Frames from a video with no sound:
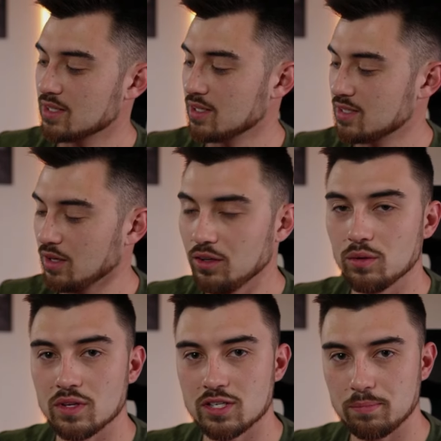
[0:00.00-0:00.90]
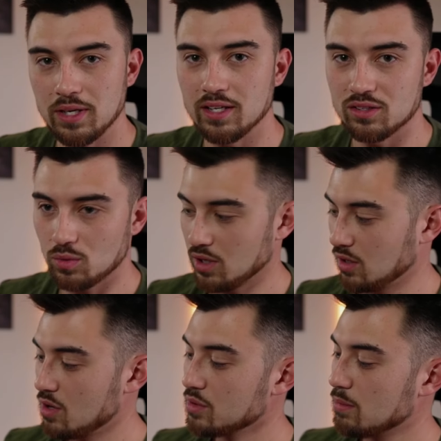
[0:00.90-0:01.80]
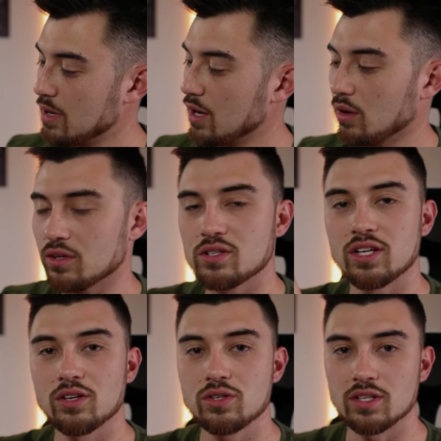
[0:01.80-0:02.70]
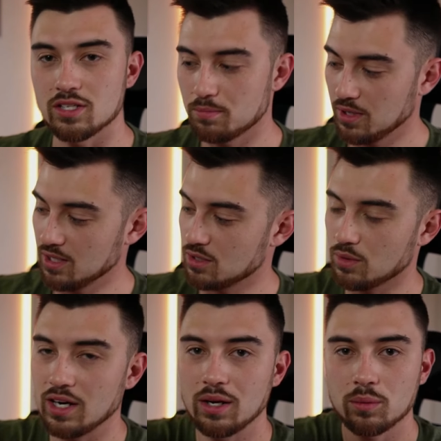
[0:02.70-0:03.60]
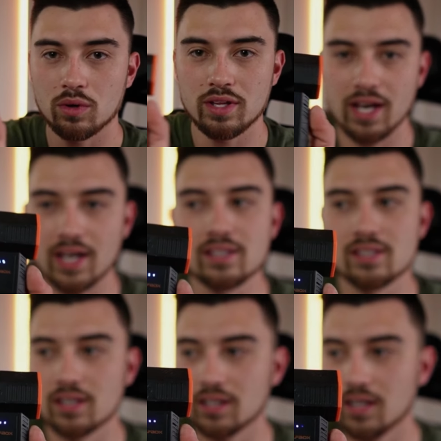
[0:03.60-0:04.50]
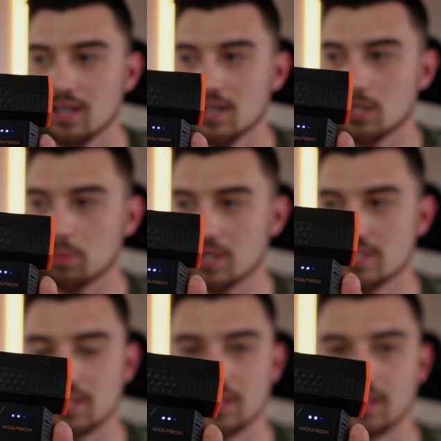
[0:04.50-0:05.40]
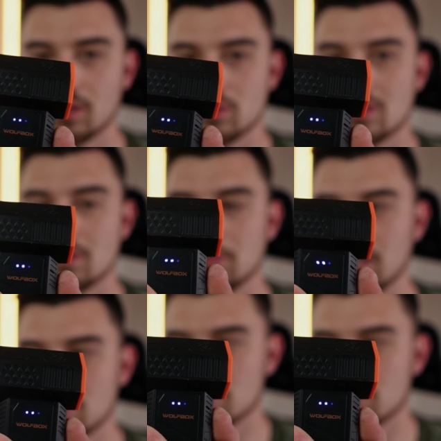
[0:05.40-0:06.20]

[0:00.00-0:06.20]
to tell you the speed as well. Along with the battery, it also tells you the speed. So right now we're on the high setting. You press it in, it goes to the medium